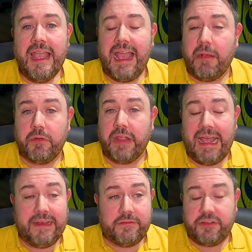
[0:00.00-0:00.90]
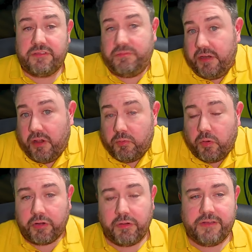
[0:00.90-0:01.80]
And just, you know,
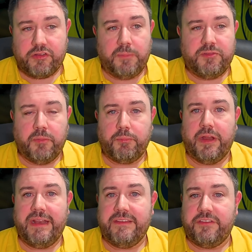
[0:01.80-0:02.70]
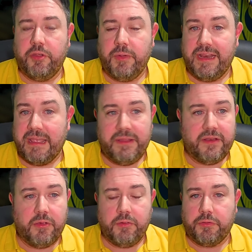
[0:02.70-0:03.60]
what a great job John Brady's doing. Let me
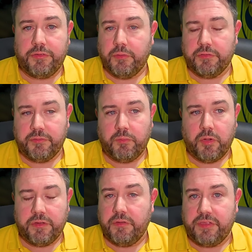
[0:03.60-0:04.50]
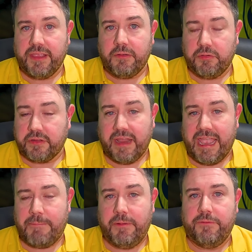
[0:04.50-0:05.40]
know your thoughts on what you think was going to
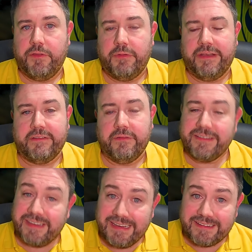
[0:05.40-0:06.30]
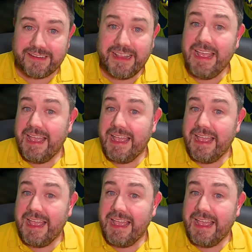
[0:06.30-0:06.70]
happen for the rest of the season.